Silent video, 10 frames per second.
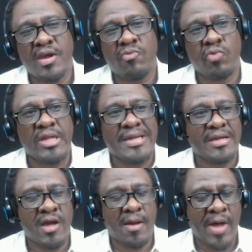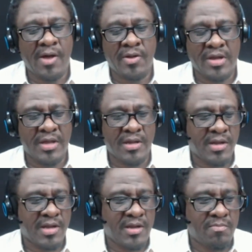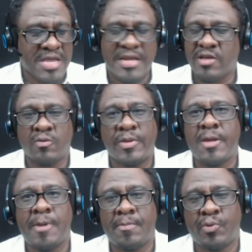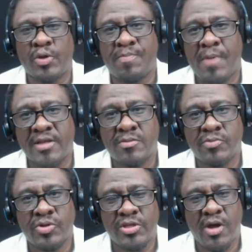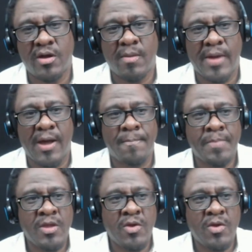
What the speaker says: and really to come out and meet as many people as possible to talk about